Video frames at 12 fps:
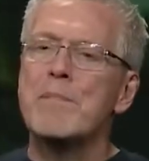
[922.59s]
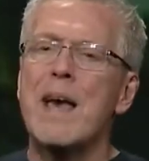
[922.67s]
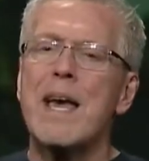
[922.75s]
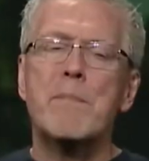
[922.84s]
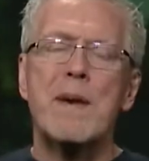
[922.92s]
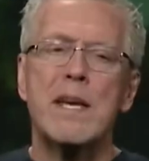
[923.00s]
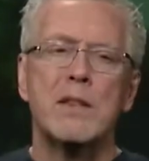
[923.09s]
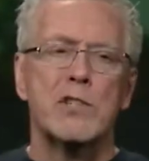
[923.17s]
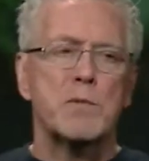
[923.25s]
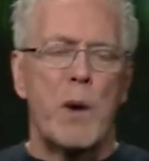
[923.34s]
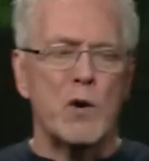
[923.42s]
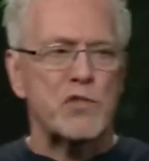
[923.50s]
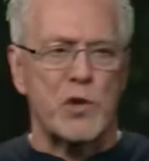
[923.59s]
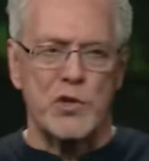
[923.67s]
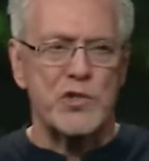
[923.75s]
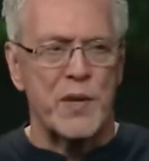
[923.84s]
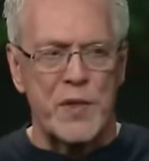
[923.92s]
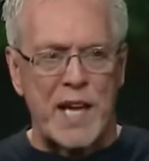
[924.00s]
maybe this
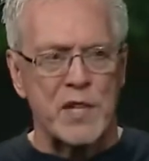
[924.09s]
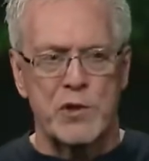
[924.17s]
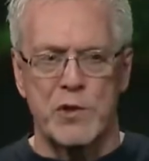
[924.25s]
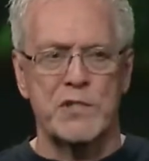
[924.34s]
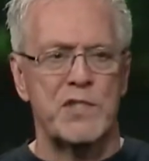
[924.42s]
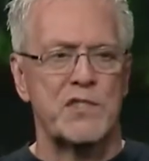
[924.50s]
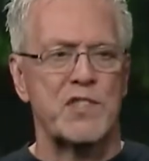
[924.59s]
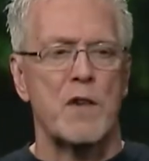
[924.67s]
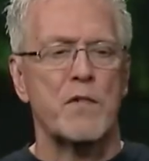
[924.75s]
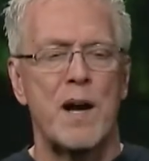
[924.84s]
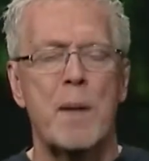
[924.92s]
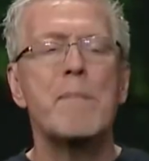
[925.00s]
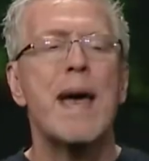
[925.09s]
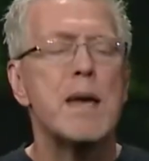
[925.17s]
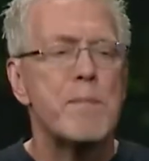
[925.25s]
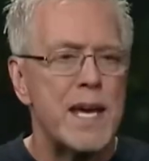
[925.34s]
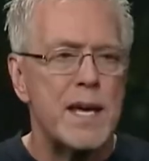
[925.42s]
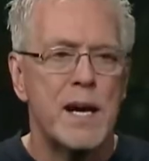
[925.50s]
post-Christian thing turns itself around.
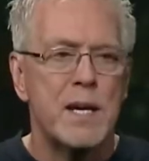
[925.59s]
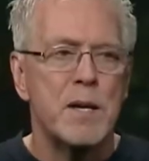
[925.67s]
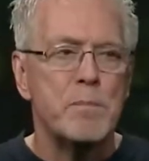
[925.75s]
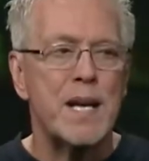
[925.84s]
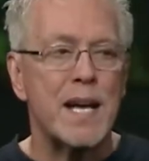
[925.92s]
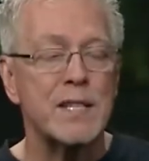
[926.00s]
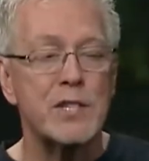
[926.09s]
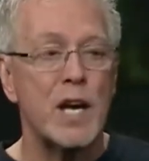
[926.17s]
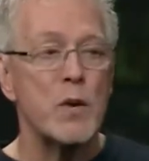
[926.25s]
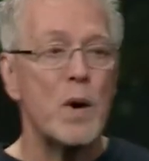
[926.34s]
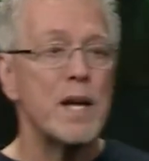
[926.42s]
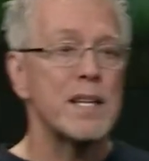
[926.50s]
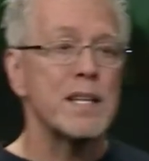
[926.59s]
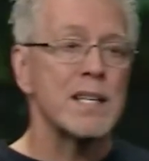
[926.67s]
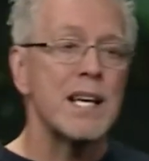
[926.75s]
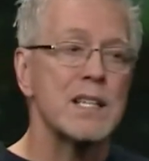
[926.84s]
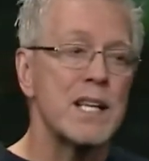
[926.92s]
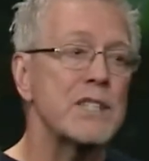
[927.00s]
Maybe. But I tell you
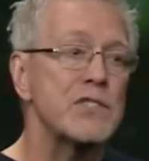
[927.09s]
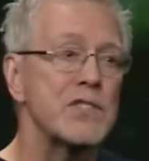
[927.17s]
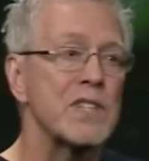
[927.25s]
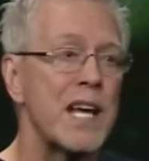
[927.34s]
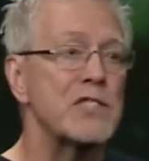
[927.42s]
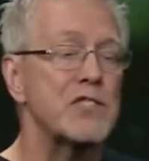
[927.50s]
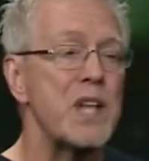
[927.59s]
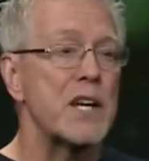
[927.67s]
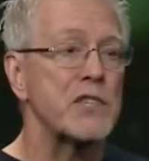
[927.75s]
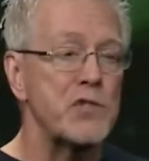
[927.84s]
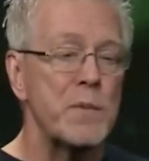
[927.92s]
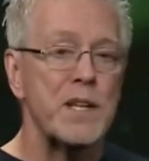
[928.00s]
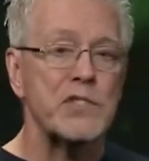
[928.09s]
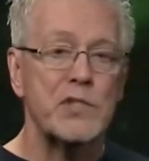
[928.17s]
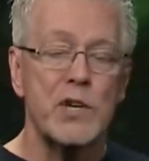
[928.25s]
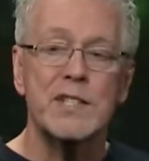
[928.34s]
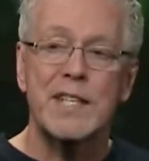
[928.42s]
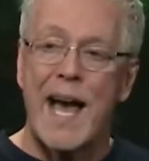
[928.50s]
what, let, let's, let's not assume that's
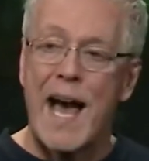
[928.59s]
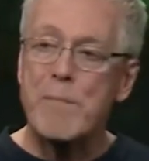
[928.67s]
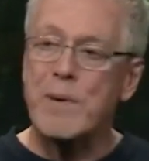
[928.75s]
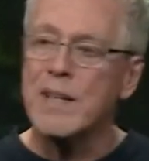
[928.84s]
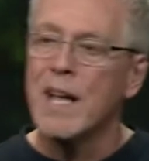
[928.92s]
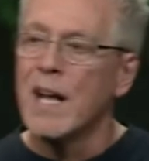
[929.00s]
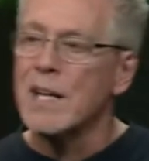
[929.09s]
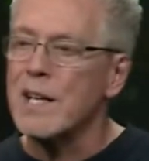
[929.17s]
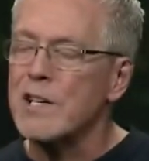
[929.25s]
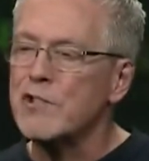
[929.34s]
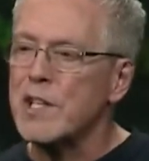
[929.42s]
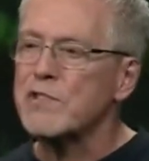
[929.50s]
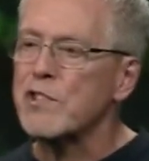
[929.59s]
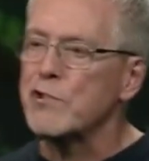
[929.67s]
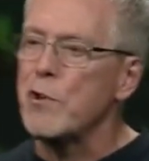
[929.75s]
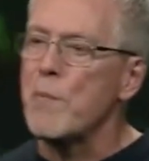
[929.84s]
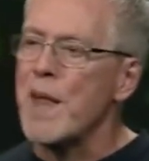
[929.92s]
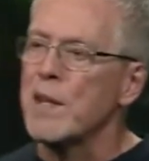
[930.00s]
going to happen. Let's just
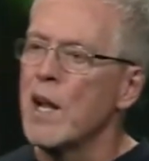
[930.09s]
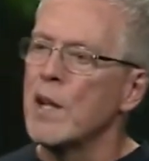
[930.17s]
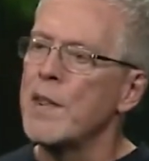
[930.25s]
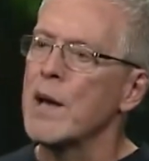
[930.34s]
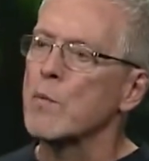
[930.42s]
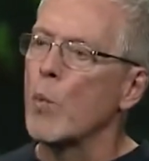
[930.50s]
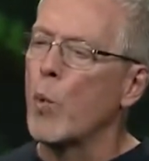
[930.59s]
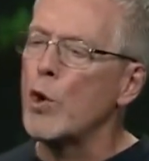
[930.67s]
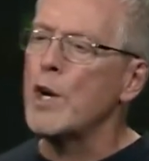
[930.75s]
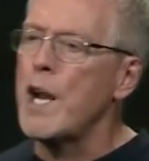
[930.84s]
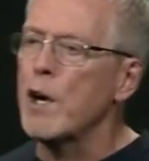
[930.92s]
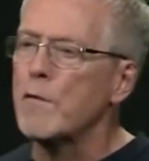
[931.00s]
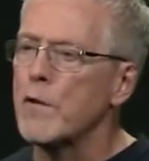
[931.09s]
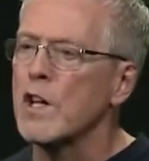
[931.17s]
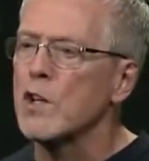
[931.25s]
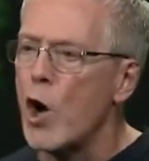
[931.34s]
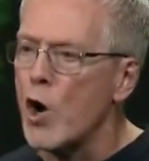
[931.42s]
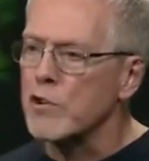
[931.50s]
assume that, that we're here for
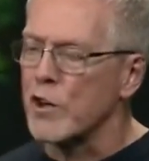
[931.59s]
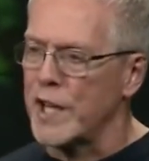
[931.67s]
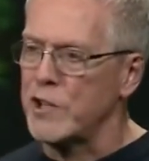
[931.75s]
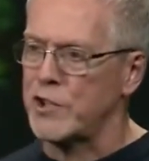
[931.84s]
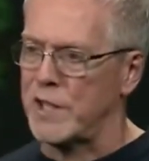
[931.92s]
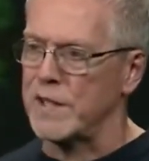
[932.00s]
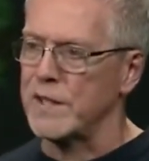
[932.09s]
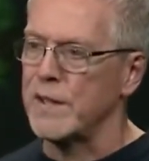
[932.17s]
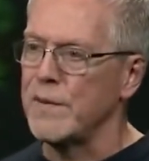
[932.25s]
the long duration.